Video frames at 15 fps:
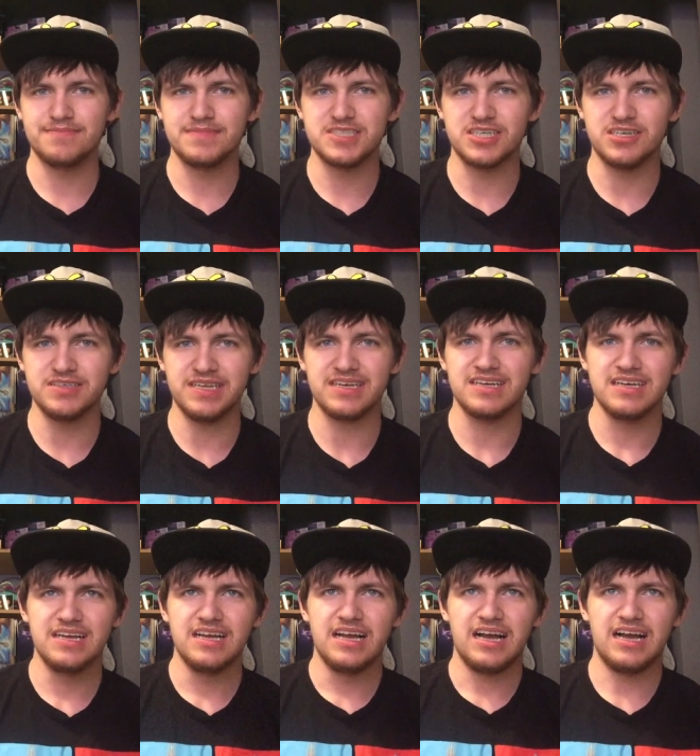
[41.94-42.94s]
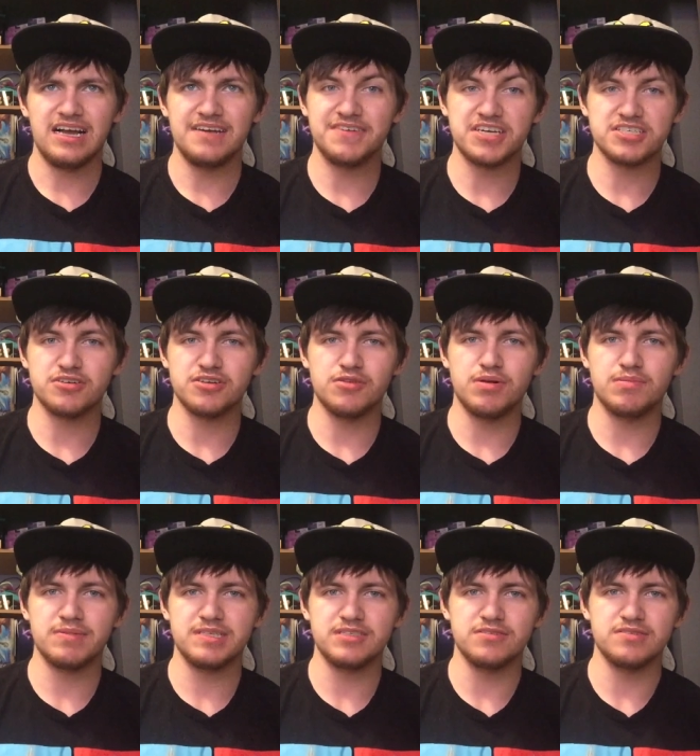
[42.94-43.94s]
So yeah, if you guys don't know
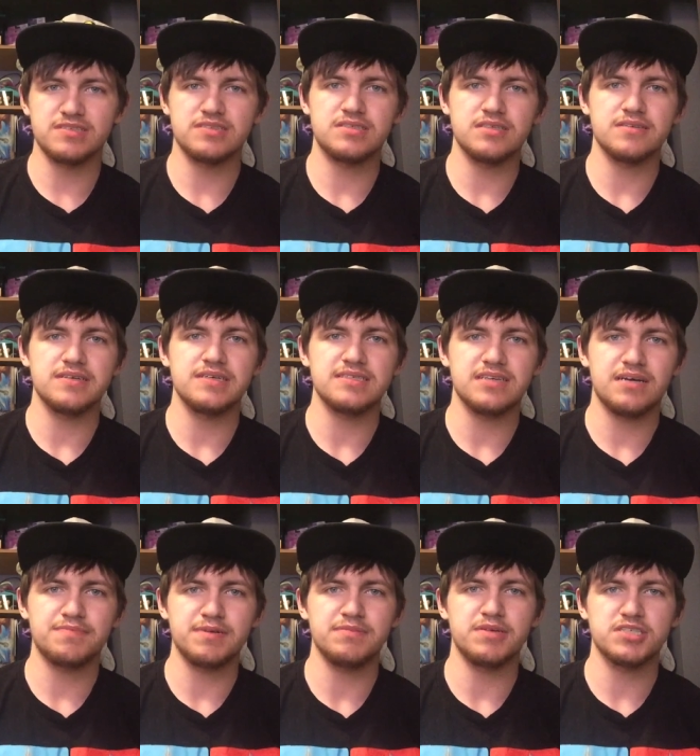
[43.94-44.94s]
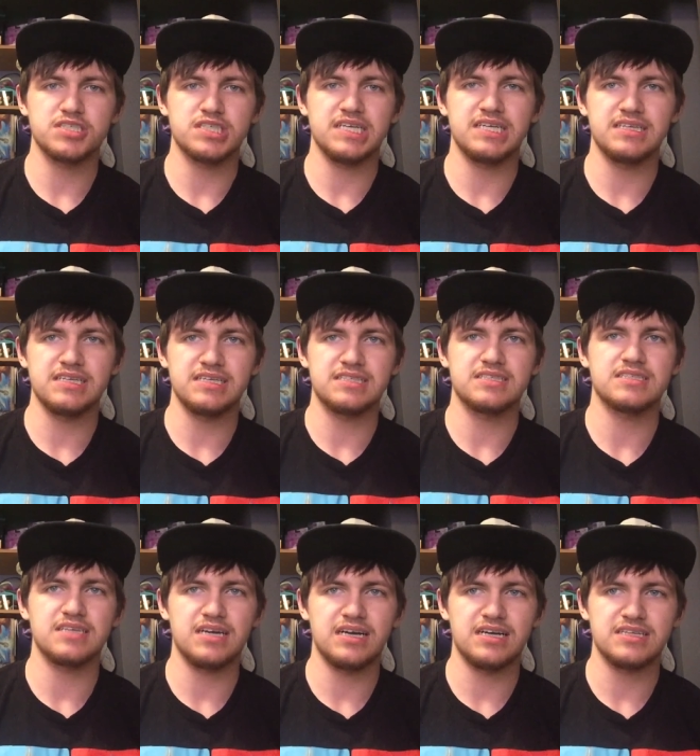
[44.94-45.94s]
what we do in this series, pretty much in
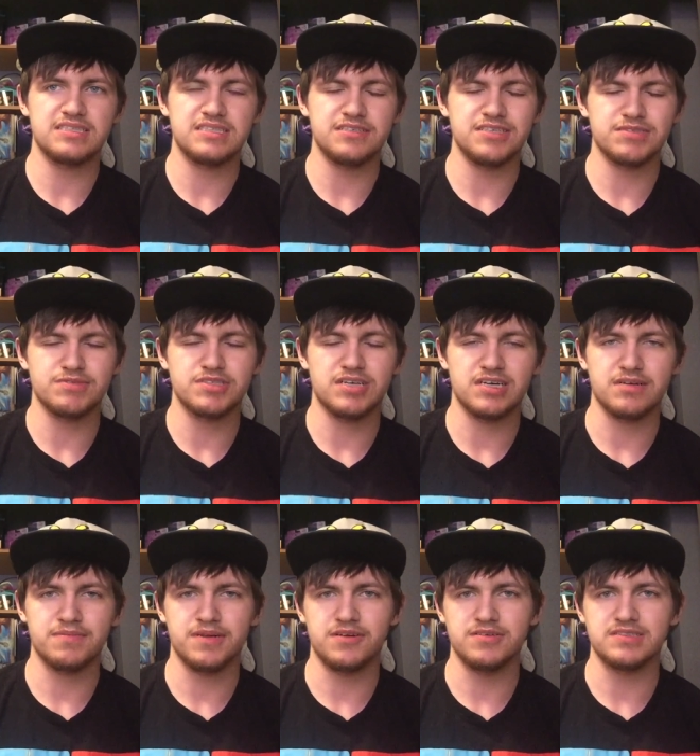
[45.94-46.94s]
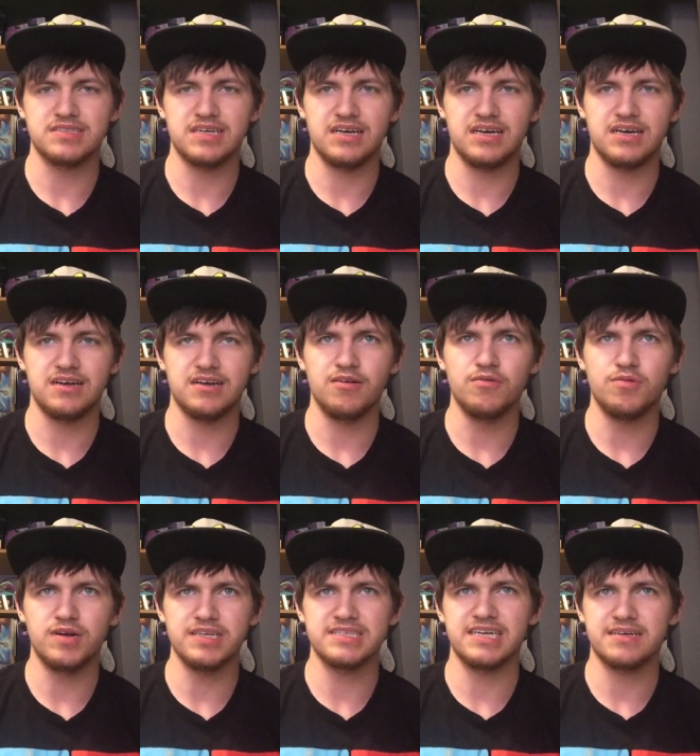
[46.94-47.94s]
this series we talk about
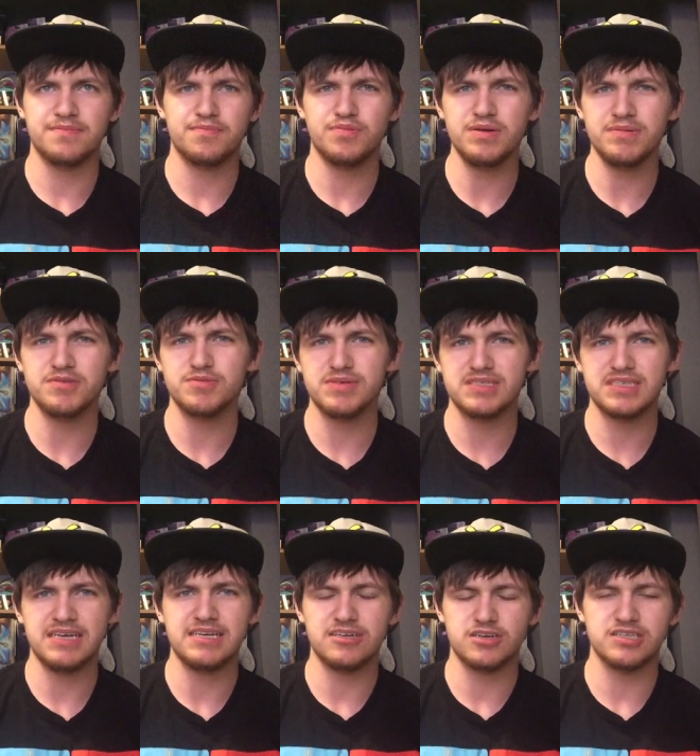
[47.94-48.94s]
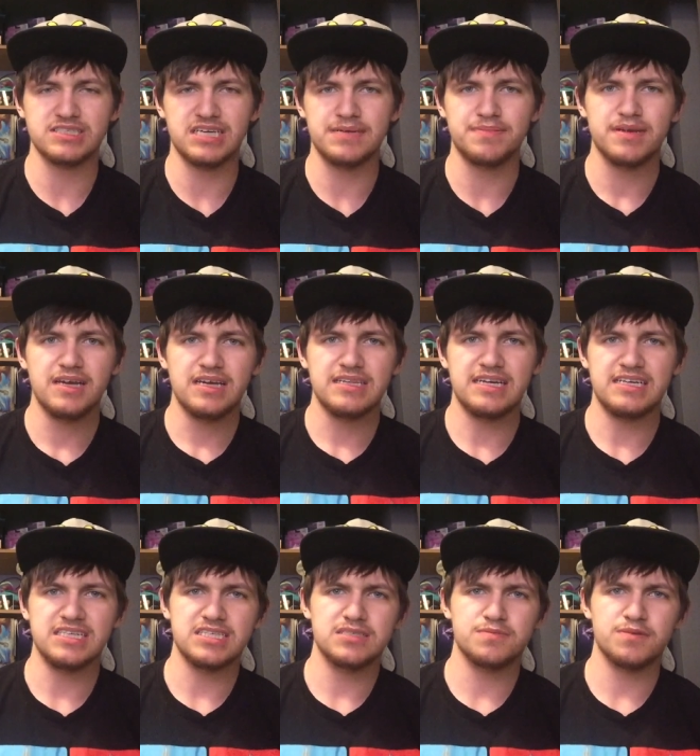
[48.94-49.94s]
what a deck. Pretty much we take an archetype that
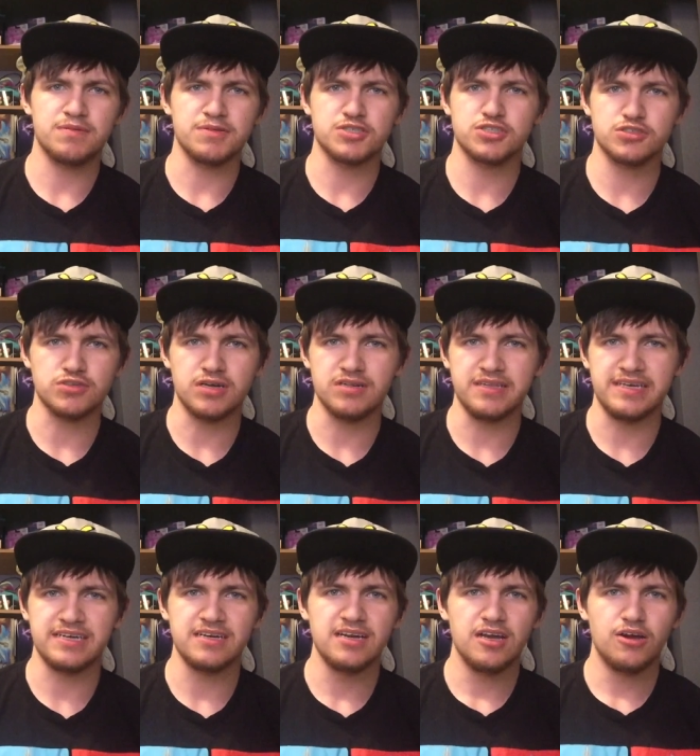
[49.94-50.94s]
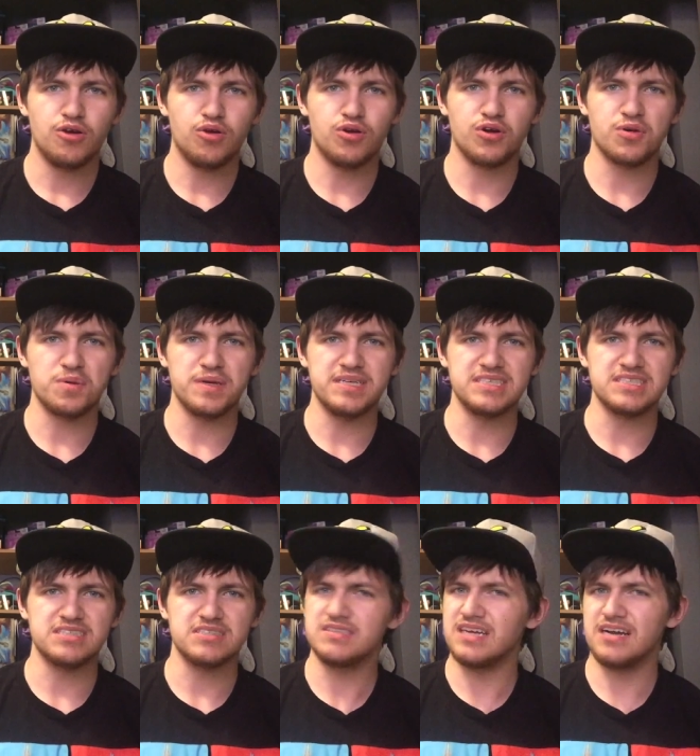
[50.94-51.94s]
is pretty much struggling or
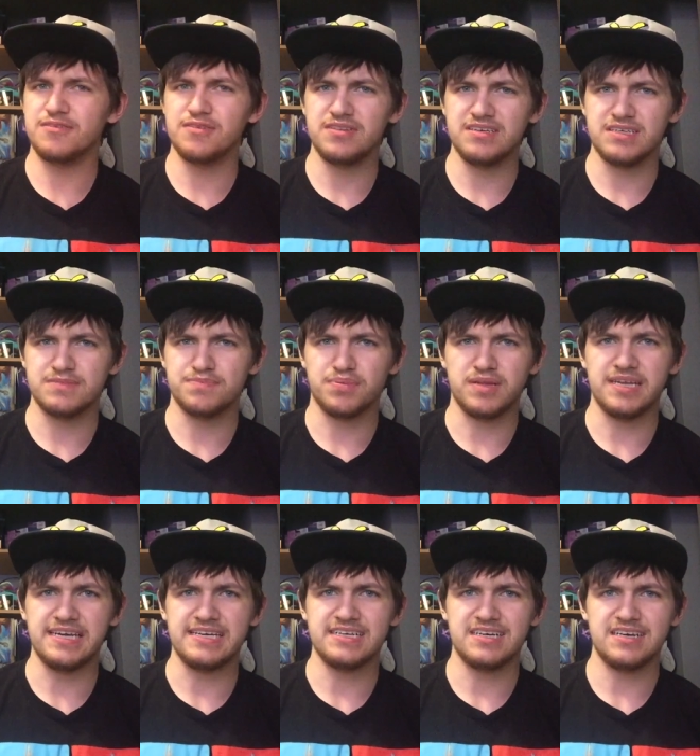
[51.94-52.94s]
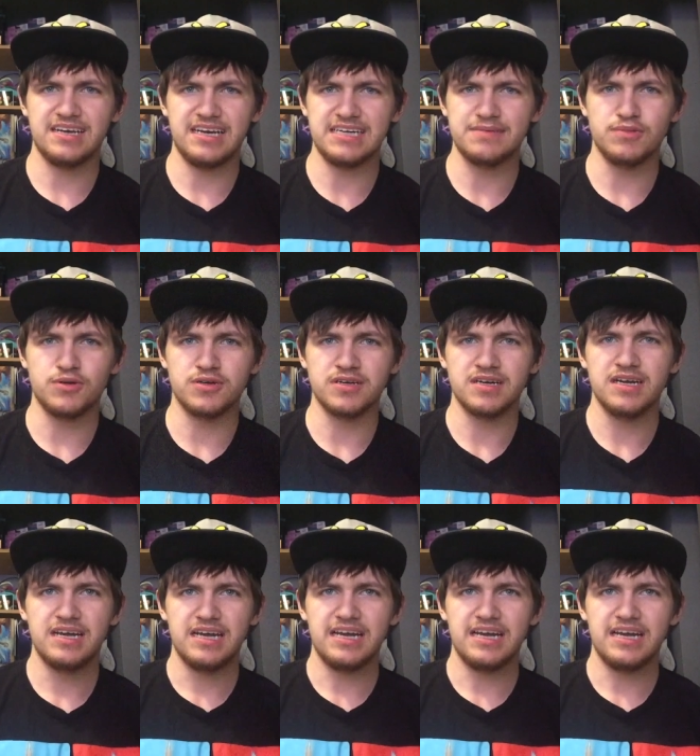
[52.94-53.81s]
is not really played anymore,